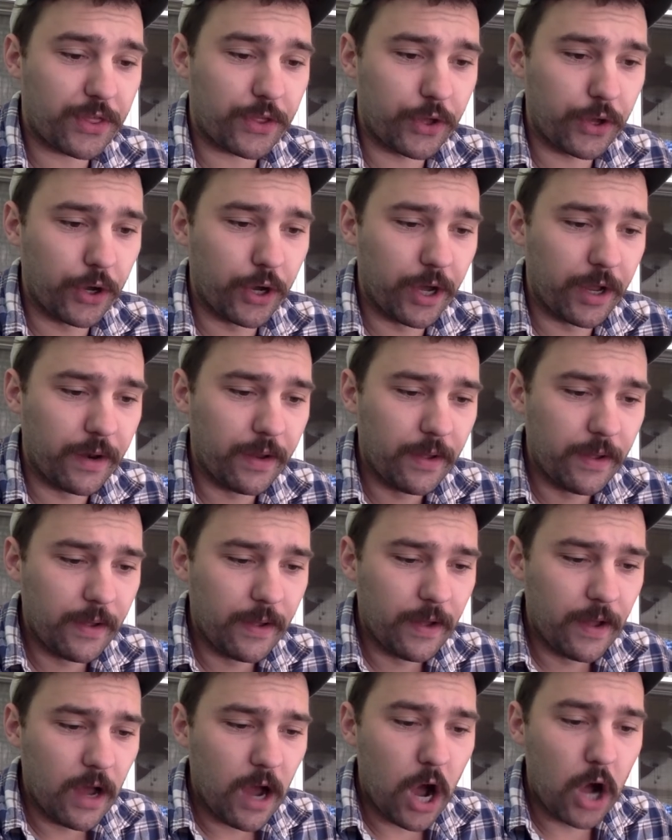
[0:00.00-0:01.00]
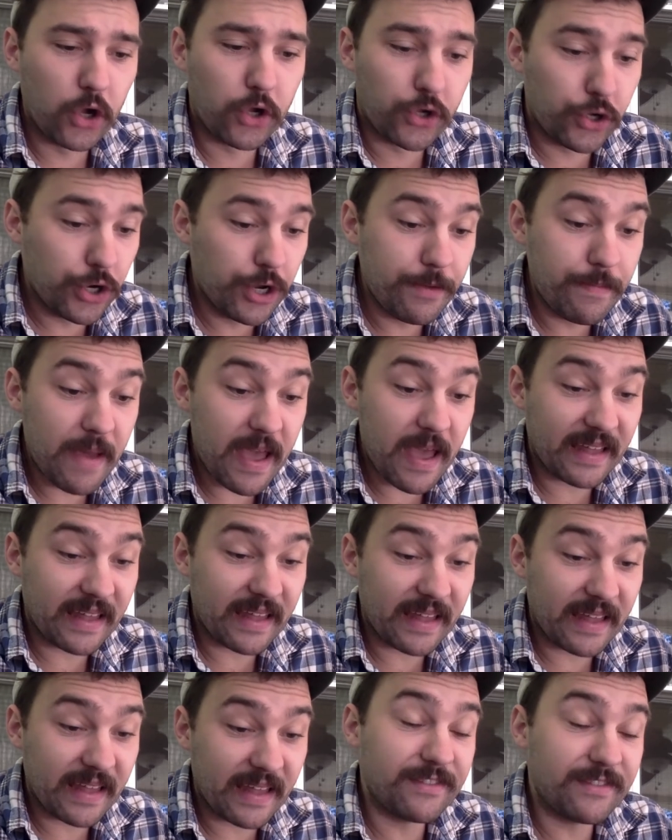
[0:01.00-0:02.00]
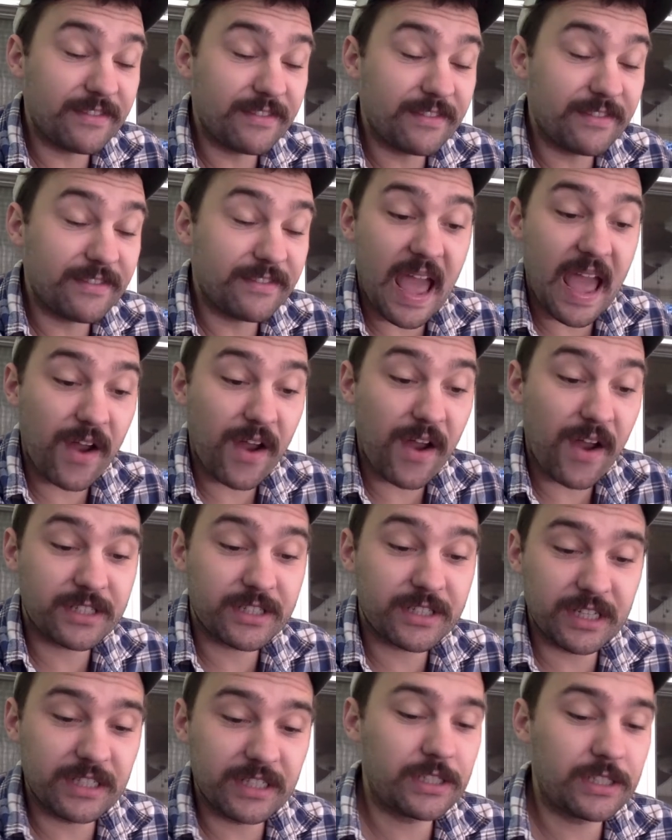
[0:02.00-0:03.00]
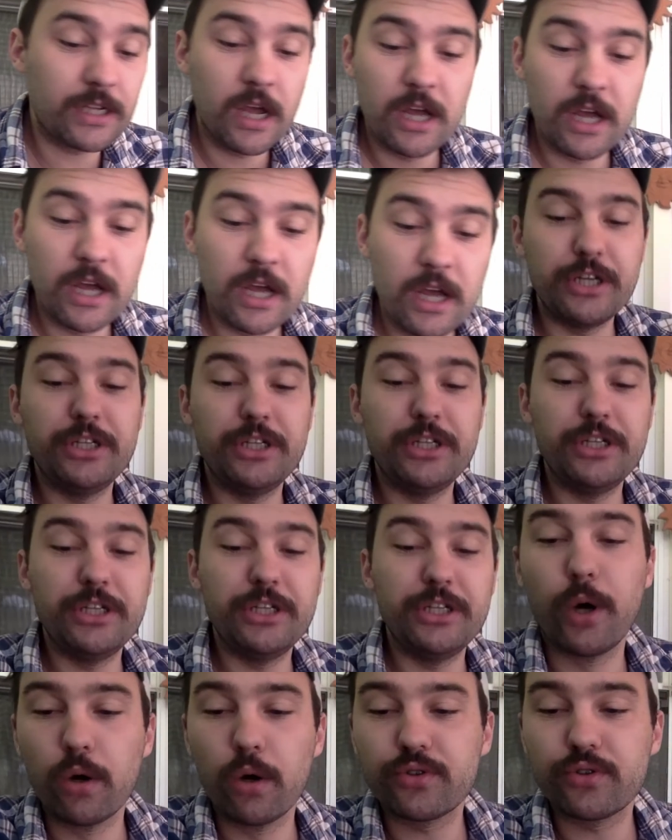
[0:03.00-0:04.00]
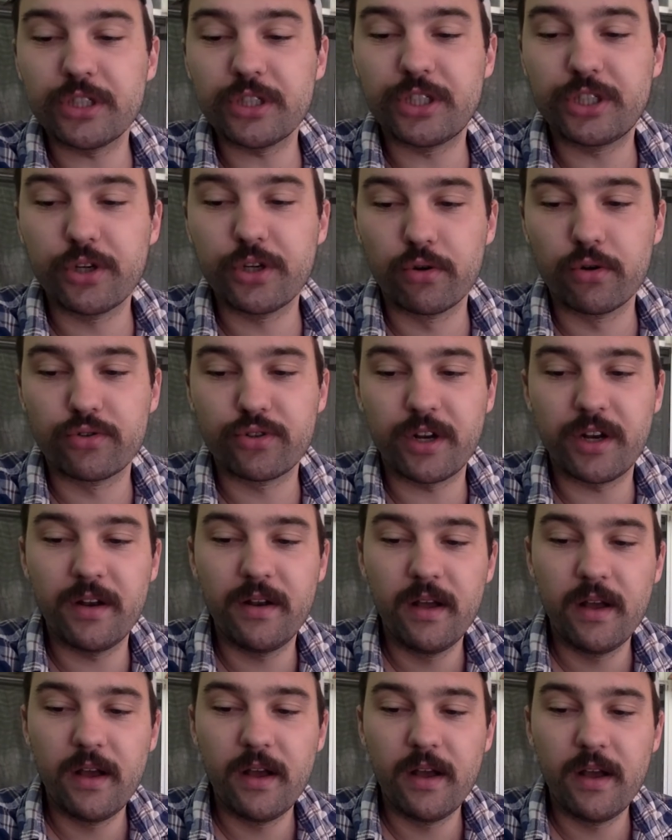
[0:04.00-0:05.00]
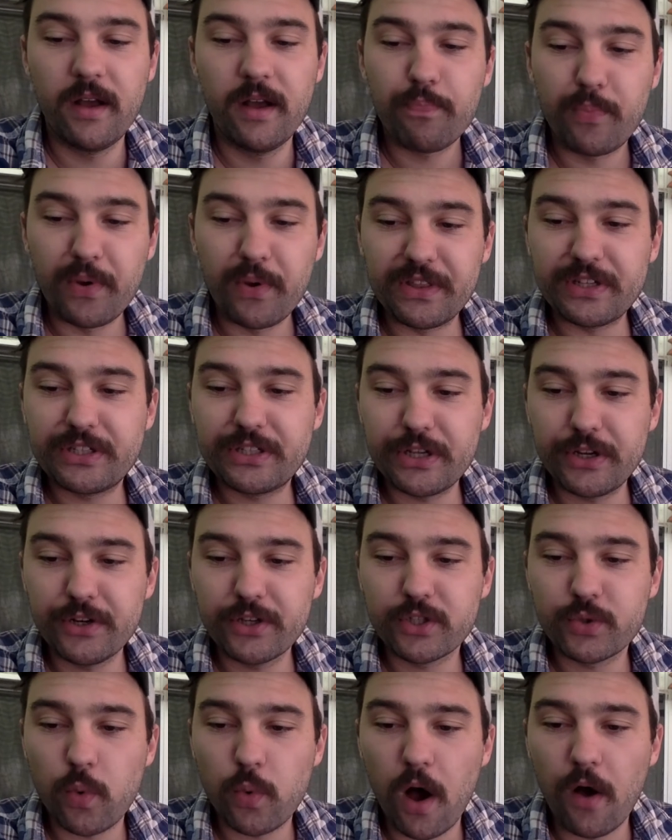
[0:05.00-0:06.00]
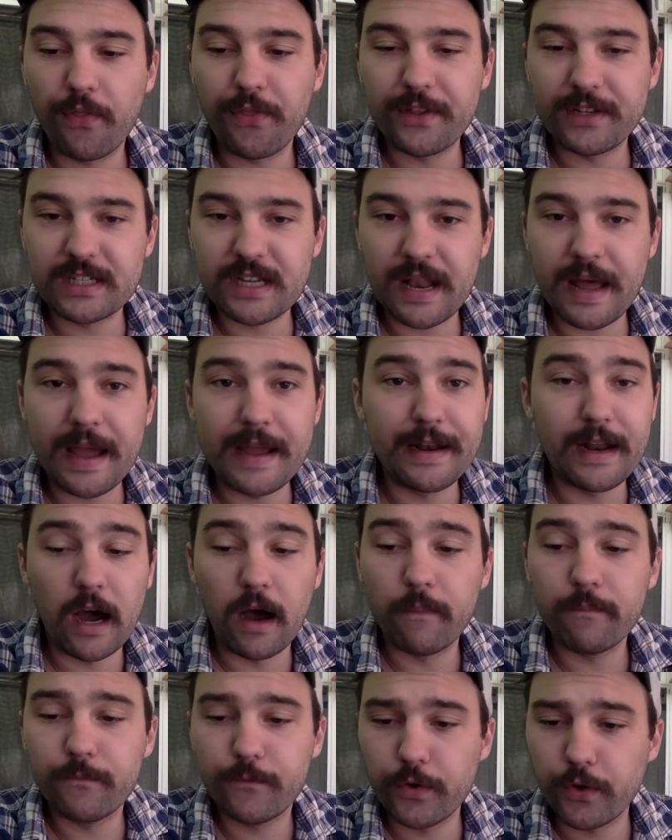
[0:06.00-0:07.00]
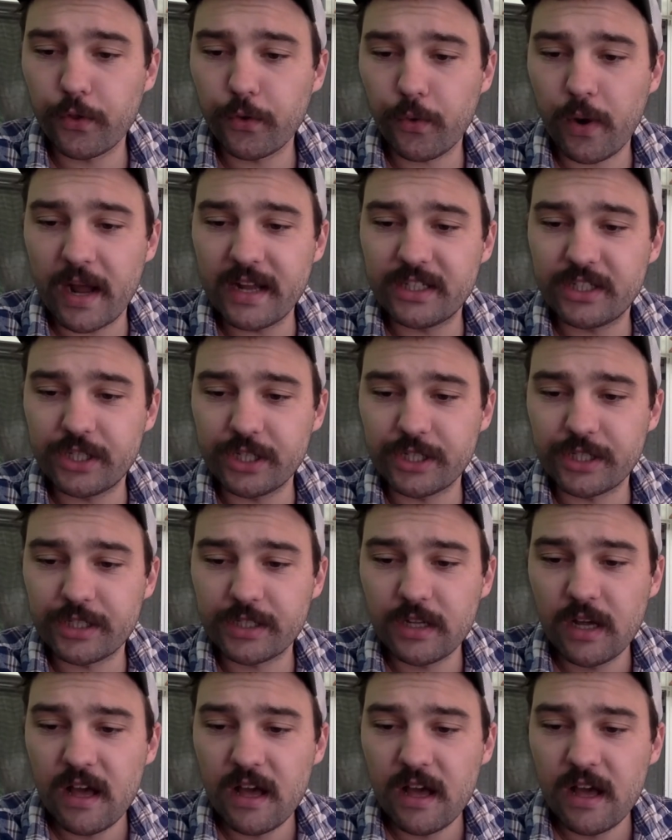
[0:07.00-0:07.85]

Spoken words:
good. A good man leaves an inheritance to his children's children, but the sinner's wealth is laid up for the righteous.